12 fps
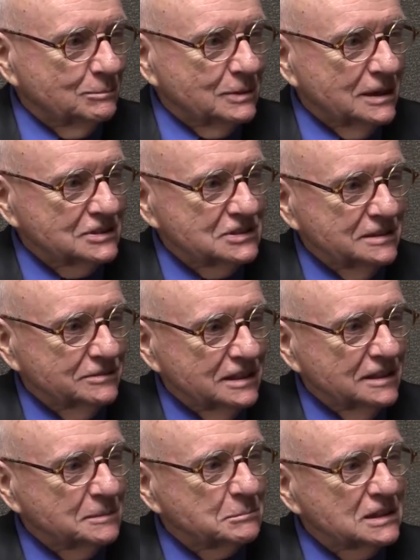
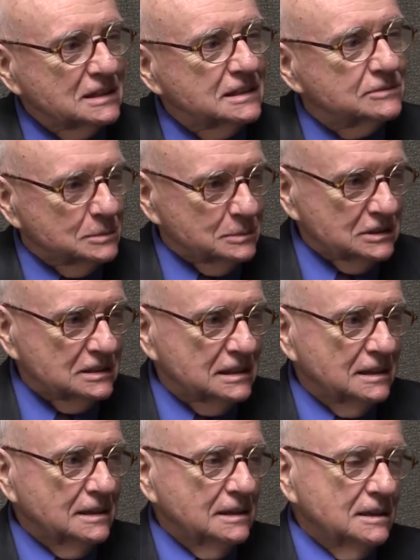positively unbelievable.
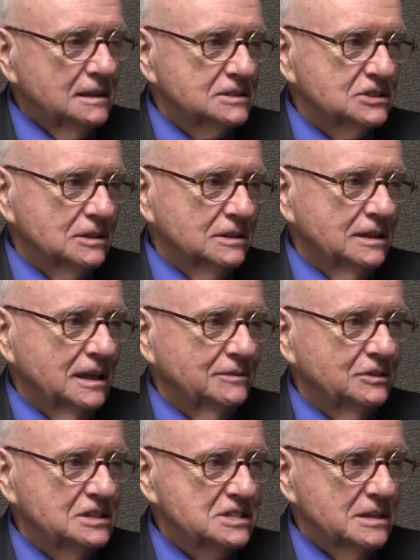It's all
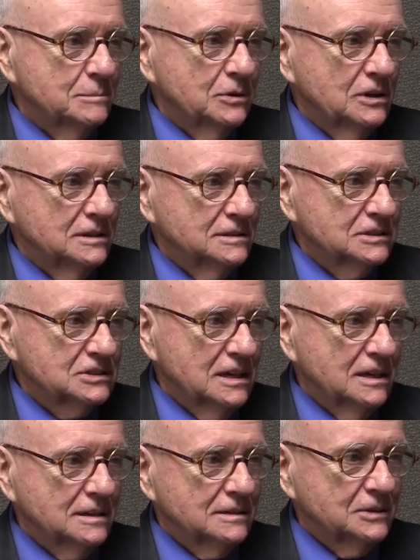heavy timber. It looks
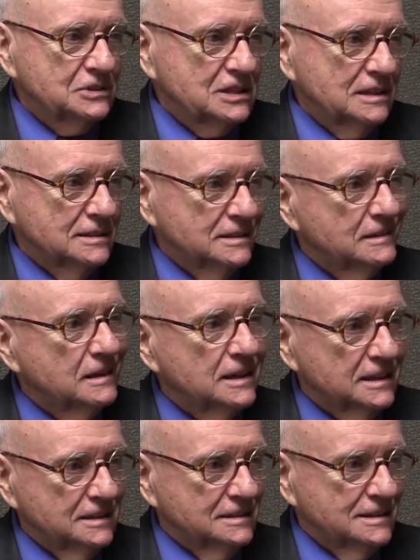like there isn't a
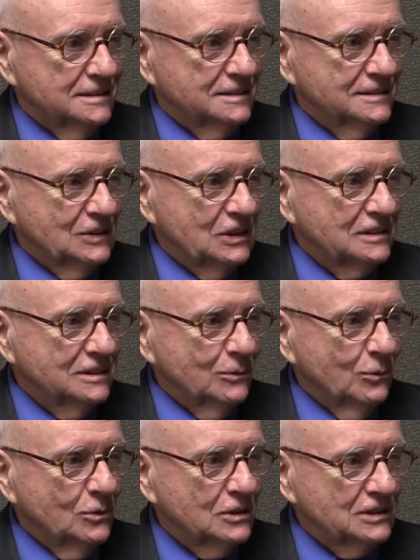knot in the
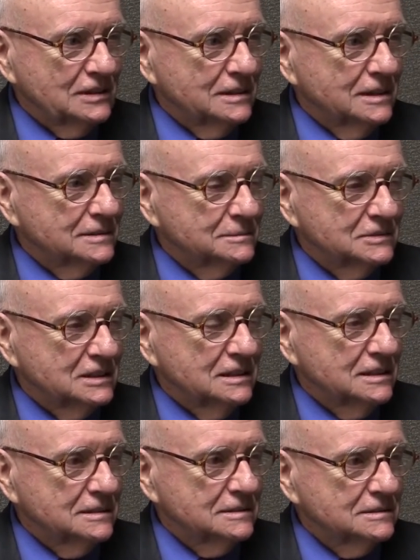wood,
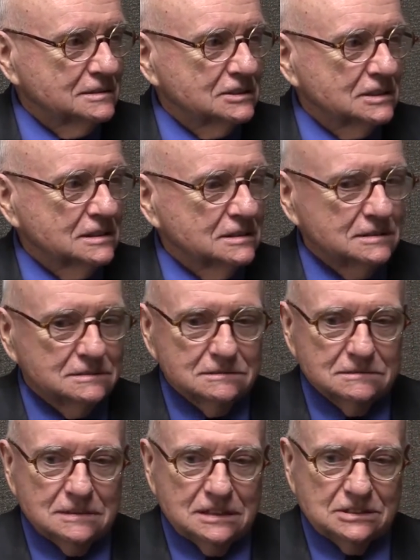and
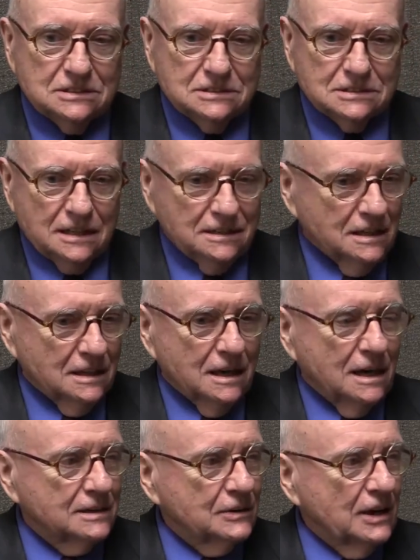it's I think
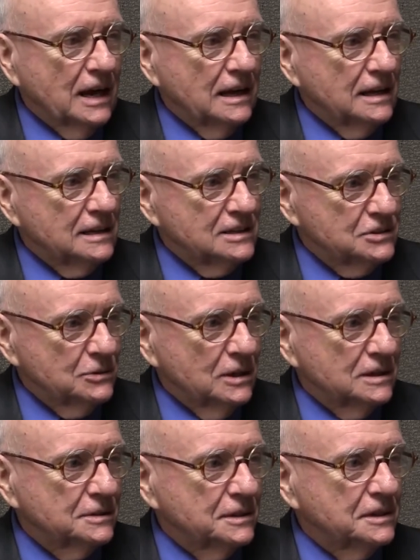180,
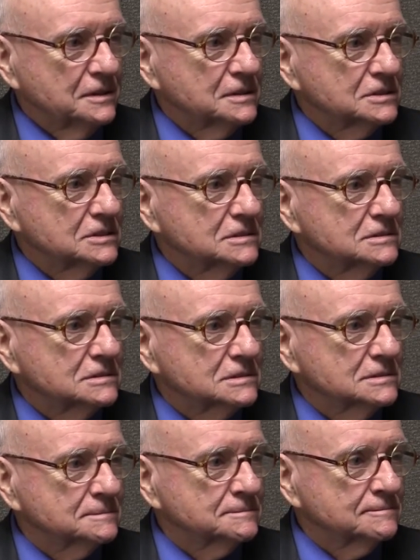200 years old,
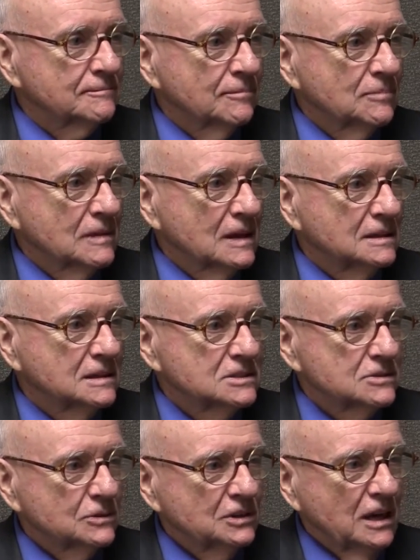and
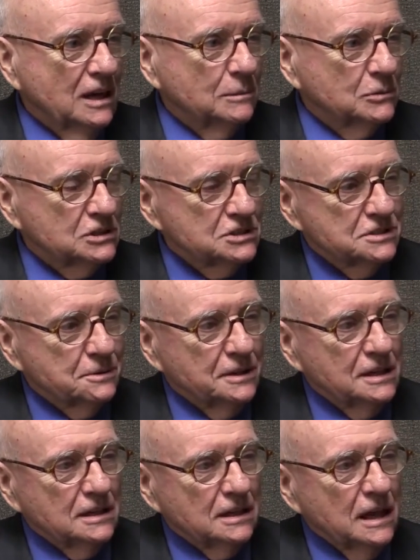it's on Cameron
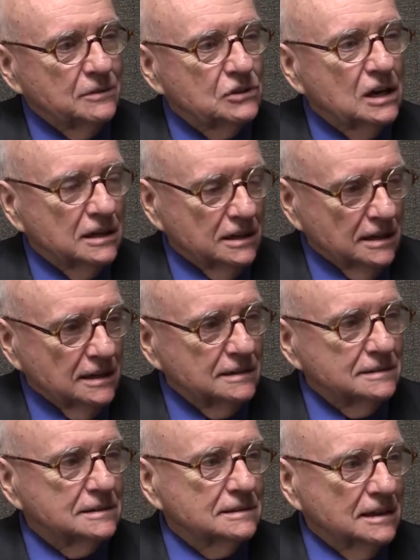Street, and they've gutted
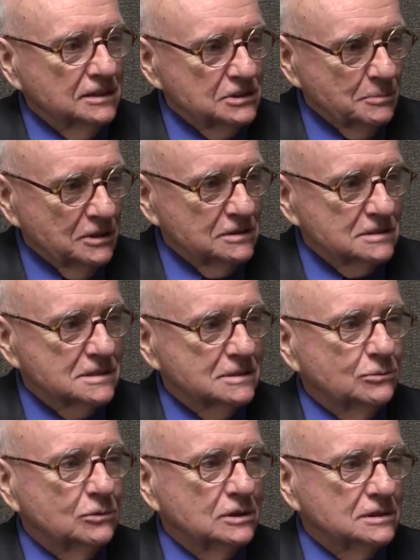it and exposed the
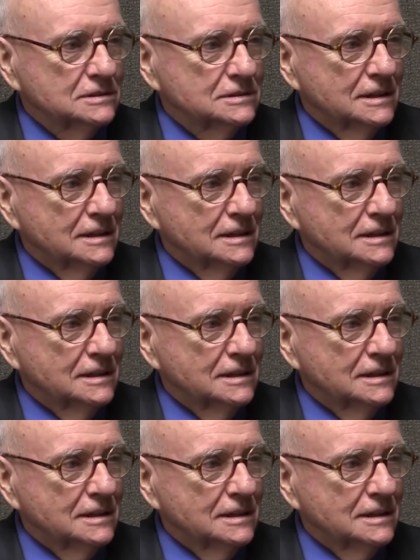wood